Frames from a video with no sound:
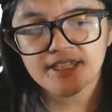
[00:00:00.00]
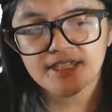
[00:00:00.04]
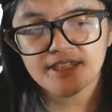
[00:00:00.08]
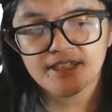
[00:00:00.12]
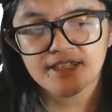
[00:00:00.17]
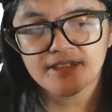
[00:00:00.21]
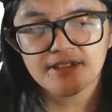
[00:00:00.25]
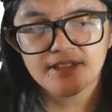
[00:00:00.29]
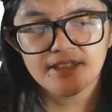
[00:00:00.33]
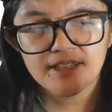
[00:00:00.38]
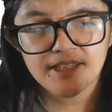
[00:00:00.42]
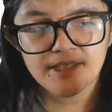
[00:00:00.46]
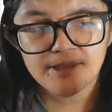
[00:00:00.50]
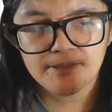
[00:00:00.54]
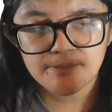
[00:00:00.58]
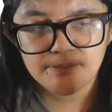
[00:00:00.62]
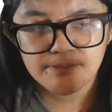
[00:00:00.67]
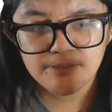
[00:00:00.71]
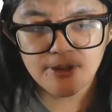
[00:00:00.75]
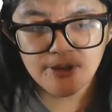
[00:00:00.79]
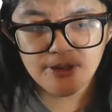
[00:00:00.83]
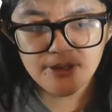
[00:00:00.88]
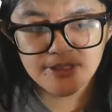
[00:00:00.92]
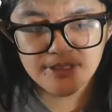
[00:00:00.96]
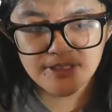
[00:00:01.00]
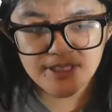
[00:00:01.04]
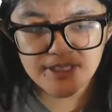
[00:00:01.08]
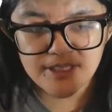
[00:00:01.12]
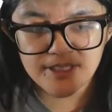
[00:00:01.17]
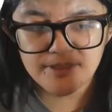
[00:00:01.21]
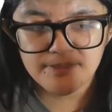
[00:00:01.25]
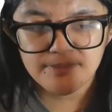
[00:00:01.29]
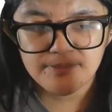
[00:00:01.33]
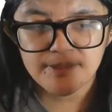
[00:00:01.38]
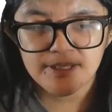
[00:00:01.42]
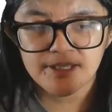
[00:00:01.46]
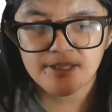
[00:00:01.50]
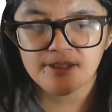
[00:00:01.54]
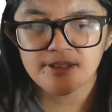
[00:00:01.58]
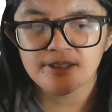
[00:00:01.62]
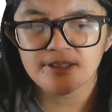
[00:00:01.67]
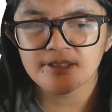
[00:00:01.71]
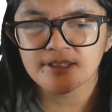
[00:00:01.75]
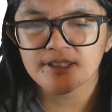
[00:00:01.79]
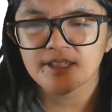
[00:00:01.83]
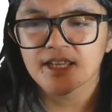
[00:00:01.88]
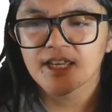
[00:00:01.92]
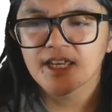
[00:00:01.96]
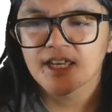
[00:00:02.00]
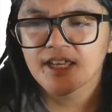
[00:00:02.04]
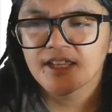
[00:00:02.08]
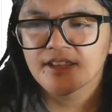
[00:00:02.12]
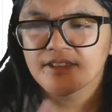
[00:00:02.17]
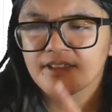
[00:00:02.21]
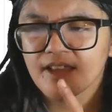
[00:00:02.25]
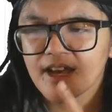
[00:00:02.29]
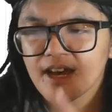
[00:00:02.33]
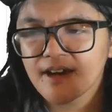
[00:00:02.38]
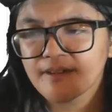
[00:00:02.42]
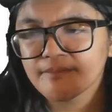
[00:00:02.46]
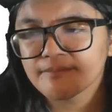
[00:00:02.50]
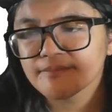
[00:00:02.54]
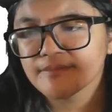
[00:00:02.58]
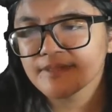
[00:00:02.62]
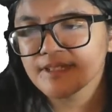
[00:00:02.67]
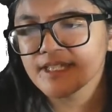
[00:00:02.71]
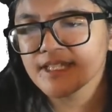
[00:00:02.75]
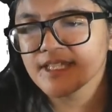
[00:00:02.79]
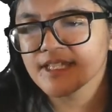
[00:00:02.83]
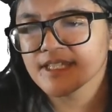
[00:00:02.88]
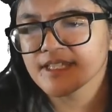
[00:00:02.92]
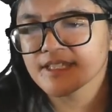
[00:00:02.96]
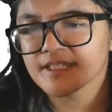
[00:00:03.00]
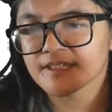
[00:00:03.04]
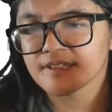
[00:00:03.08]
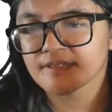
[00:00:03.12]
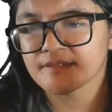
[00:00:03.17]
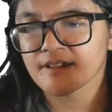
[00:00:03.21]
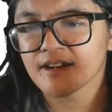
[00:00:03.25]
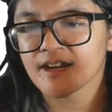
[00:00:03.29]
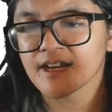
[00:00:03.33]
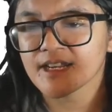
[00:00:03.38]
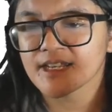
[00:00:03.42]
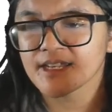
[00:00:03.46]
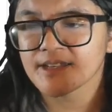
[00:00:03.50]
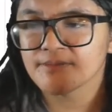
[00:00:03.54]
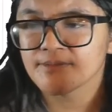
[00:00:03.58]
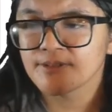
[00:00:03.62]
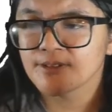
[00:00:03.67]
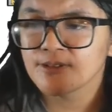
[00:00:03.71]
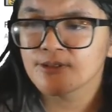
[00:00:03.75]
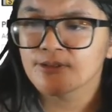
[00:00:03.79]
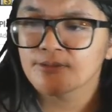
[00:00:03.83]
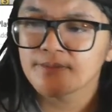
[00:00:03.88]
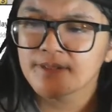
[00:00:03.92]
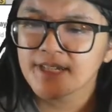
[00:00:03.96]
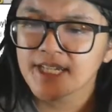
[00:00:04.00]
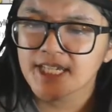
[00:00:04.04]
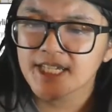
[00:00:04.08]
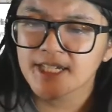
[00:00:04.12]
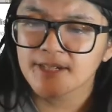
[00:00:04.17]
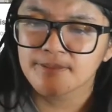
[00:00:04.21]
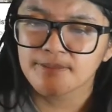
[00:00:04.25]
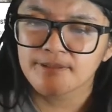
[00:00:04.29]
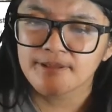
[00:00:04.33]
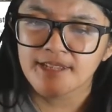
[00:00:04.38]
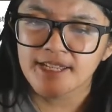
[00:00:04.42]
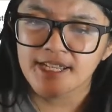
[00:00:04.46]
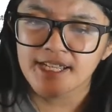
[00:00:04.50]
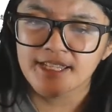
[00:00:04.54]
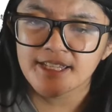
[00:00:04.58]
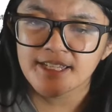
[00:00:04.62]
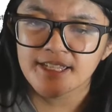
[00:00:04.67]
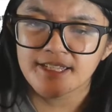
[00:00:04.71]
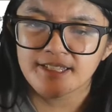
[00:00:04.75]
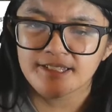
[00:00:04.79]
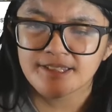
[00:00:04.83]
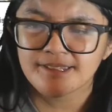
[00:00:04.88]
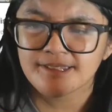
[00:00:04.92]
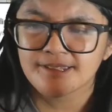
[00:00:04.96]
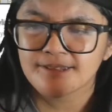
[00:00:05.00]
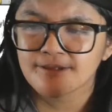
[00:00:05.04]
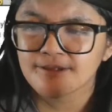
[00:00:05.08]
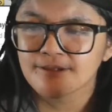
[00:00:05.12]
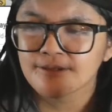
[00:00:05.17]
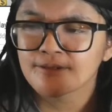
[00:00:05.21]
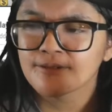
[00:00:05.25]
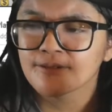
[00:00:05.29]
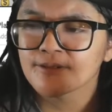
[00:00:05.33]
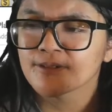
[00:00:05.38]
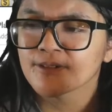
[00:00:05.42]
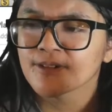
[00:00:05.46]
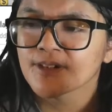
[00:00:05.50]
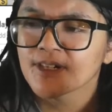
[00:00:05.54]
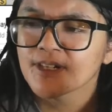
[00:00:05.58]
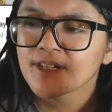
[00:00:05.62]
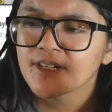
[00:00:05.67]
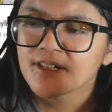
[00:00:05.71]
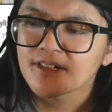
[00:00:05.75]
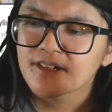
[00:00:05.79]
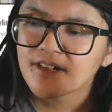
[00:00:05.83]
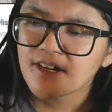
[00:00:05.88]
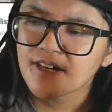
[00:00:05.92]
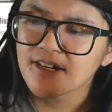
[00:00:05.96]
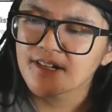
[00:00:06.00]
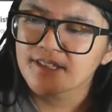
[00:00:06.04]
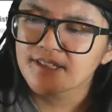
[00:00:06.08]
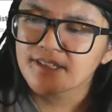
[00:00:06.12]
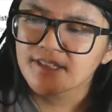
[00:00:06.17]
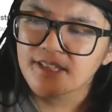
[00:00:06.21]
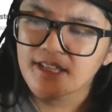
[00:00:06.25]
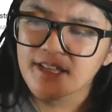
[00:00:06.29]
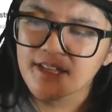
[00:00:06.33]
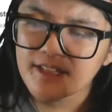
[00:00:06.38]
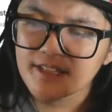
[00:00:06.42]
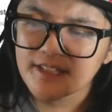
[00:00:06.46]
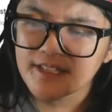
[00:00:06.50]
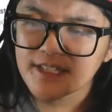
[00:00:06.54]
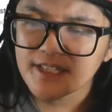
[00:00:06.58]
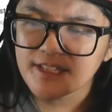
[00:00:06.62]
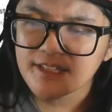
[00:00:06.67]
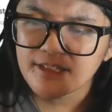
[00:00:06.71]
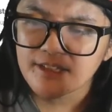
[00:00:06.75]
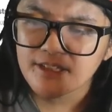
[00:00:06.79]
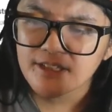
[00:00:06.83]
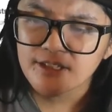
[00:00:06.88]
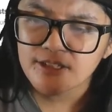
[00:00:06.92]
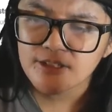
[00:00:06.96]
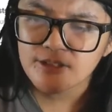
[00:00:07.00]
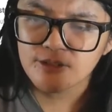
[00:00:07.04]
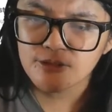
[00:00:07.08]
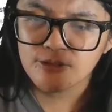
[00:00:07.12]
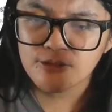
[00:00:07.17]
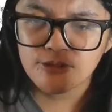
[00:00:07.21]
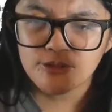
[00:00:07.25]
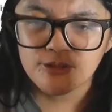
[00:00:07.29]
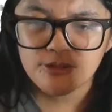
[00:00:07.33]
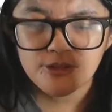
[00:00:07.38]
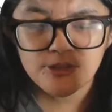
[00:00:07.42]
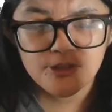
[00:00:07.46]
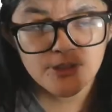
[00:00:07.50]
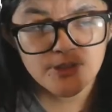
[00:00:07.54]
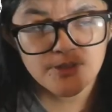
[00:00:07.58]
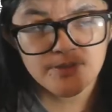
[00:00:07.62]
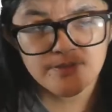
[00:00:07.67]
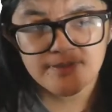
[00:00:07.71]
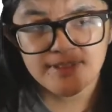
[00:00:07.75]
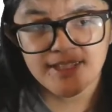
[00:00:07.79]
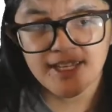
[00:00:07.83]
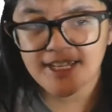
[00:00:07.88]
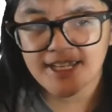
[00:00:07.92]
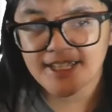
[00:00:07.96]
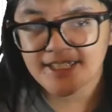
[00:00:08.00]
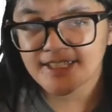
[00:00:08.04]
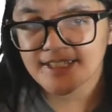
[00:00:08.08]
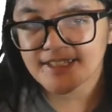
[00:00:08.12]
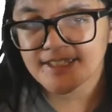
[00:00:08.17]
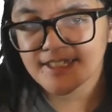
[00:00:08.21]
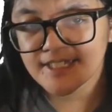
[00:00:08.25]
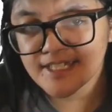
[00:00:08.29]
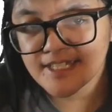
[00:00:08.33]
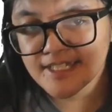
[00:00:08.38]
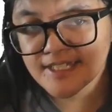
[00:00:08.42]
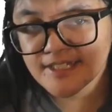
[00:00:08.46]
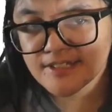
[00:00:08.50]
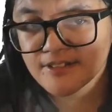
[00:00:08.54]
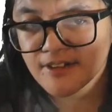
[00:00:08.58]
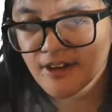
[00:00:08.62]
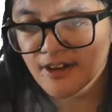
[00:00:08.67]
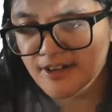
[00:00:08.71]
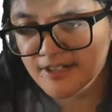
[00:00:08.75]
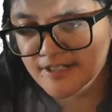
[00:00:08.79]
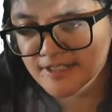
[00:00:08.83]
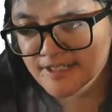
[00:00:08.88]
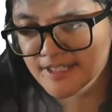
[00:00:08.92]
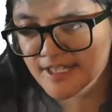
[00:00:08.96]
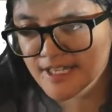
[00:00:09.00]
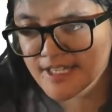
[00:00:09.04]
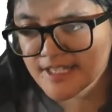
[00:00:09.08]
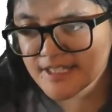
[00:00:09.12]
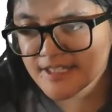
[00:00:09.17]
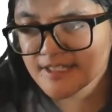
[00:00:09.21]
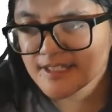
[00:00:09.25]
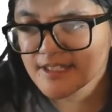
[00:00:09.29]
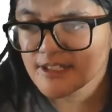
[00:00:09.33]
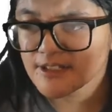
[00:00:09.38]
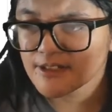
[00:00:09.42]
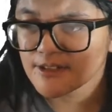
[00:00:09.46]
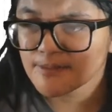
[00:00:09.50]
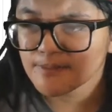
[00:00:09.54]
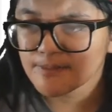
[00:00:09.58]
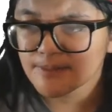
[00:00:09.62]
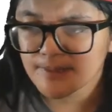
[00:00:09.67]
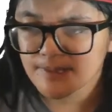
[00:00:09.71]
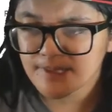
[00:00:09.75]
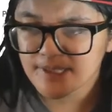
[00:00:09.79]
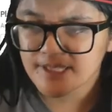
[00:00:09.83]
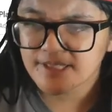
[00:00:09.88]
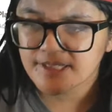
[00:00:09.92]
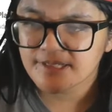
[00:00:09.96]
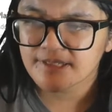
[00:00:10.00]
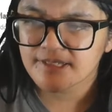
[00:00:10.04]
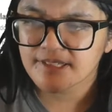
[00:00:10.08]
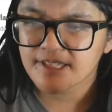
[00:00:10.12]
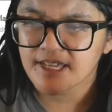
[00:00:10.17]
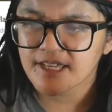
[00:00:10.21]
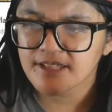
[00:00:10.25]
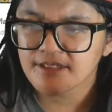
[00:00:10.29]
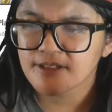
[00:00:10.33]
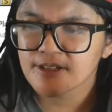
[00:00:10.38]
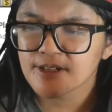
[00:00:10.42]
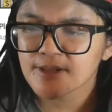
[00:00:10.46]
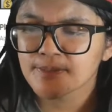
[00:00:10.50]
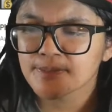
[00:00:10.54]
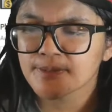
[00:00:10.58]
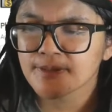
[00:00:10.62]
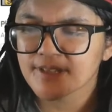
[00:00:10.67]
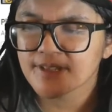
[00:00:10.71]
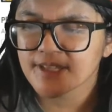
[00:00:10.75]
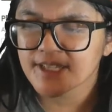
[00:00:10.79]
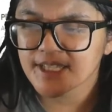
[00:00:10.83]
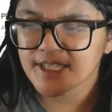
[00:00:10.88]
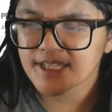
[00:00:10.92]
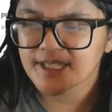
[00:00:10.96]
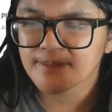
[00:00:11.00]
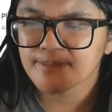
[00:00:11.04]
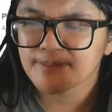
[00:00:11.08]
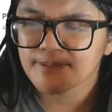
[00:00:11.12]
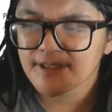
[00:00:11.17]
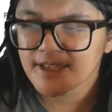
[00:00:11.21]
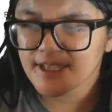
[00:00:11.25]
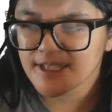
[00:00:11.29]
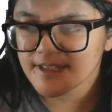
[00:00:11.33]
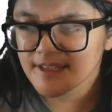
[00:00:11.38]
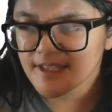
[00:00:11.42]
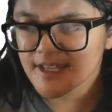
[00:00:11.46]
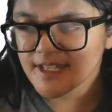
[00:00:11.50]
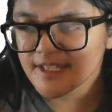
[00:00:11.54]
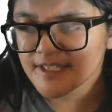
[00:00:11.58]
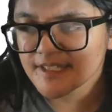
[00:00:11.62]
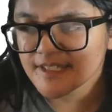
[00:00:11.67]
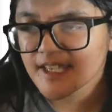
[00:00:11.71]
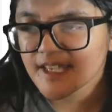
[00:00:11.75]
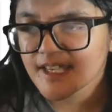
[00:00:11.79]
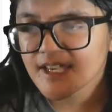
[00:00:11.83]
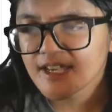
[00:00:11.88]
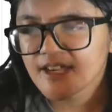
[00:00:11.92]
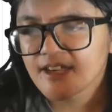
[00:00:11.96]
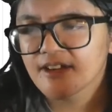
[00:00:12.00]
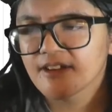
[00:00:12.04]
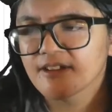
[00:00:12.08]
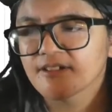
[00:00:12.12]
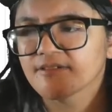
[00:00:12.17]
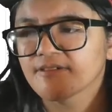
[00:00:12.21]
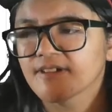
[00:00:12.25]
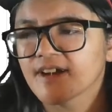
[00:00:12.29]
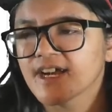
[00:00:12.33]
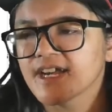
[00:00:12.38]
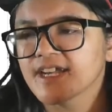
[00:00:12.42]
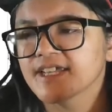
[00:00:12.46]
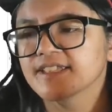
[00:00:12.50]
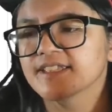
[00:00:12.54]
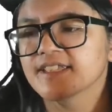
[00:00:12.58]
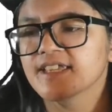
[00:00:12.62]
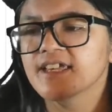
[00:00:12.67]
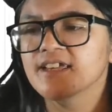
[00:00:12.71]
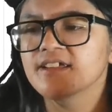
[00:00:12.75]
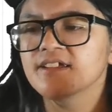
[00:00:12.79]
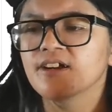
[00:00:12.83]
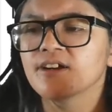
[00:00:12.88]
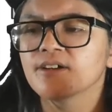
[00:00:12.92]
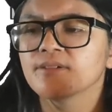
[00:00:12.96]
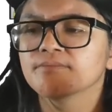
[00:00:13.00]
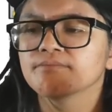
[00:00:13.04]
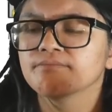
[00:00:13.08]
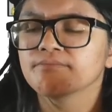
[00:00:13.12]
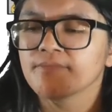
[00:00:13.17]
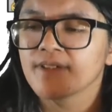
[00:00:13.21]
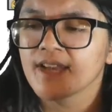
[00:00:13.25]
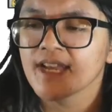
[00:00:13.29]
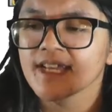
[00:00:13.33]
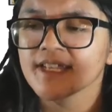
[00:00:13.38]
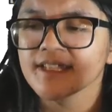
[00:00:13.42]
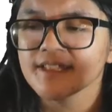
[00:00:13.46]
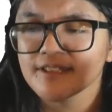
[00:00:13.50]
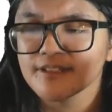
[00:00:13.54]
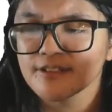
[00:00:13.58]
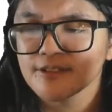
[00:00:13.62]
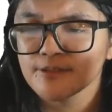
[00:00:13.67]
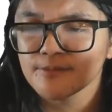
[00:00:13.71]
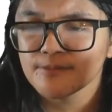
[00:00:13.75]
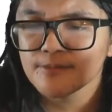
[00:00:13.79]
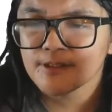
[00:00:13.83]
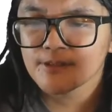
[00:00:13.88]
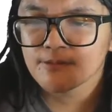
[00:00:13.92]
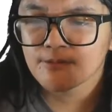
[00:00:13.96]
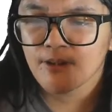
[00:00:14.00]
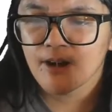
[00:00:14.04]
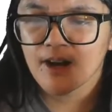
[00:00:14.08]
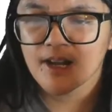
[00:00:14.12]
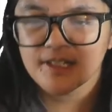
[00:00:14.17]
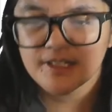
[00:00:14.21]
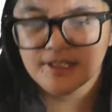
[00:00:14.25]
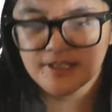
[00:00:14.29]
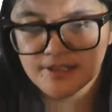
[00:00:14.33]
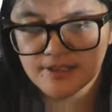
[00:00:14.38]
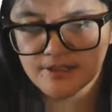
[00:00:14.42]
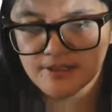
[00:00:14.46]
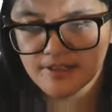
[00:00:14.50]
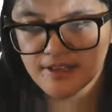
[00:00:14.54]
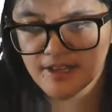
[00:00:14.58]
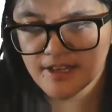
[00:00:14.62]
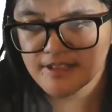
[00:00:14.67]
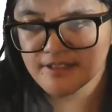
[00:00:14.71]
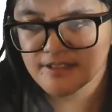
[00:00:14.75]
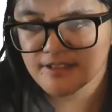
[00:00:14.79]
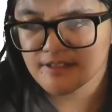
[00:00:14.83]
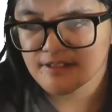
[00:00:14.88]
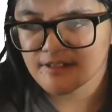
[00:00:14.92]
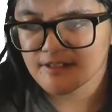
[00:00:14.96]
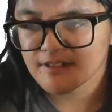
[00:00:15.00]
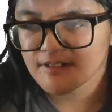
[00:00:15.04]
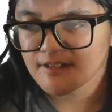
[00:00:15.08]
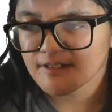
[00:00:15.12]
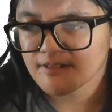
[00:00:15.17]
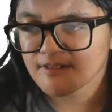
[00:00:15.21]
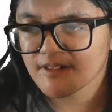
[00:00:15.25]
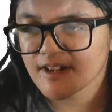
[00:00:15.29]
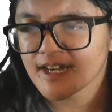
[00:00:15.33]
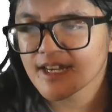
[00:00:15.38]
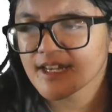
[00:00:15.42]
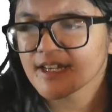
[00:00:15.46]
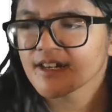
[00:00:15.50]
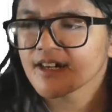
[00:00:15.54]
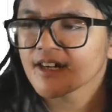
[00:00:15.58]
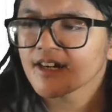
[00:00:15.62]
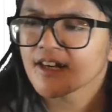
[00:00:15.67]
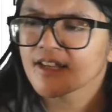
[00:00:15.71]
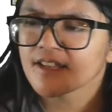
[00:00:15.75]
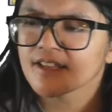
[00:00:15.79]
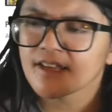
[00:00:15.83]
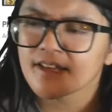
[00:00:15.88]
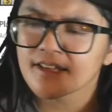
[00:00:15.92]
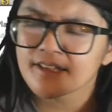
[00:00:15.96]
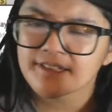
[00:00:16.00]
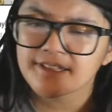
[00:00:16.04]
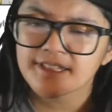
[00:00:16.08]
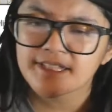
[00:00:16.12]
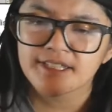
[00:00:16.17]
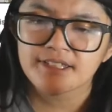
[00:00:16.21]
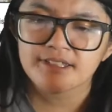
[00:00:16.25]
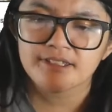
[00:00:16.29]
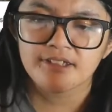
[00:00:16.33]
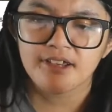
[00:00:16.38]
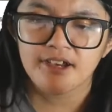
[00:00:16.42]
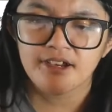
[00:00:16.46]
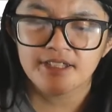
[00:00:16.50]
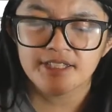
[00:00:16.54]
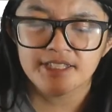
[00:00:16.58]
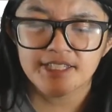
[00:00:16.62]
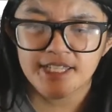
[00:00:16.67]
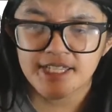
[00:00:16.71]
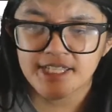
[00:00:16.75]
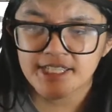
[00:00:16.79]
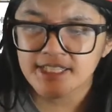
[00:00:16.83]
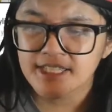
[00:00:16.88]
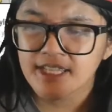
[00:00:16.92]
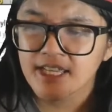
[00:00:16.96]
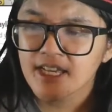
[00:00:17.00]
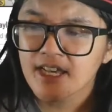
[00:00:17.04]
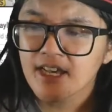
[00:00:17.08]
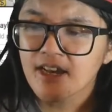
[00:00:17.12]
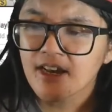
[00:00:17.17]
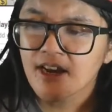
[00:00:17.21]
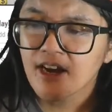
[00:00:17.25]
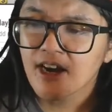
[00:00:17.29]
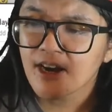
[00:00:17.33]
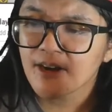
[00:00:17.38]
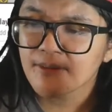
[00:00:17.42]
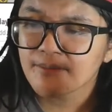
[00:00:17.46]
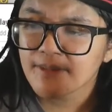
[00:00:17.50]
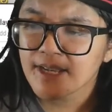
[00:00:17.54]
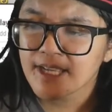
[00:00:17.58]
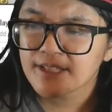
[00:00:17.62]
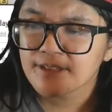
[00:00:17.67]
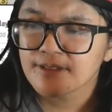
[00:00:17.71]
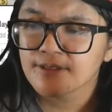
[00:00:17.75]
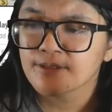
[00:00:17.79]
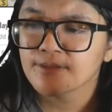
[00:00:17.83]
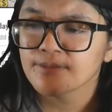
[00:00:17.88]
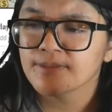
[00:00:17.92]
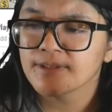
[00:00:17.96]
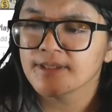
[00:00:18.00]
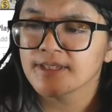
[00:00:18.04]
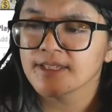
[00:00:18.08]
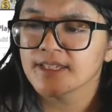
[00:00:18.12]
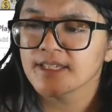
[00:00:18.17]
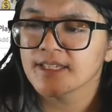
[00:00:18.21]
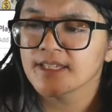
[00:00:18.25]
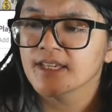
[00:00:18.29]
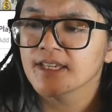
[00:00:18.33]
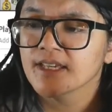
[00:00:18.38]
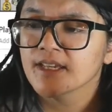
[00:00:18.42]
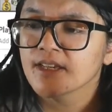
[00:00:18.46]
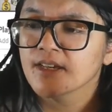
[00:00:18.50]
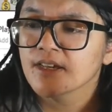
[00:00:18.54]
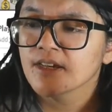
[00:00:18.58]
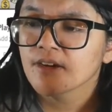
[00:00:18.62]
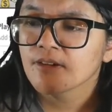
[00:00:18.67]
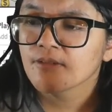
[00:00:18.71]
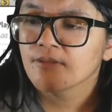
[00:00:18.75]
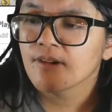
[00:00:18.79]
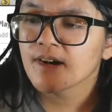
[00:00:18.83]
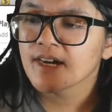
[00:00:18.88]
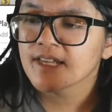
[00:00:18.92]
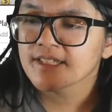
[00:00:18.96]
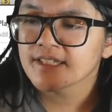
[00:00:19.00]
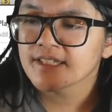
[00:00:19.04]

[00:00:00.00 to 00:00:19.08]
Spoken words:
important, because that means, right, if you make a playlist, you are telling YouTube that these contents that you're putting together, putting in a playlist, right, they are meant to be watched together, right? A lot of these content are meant to be watched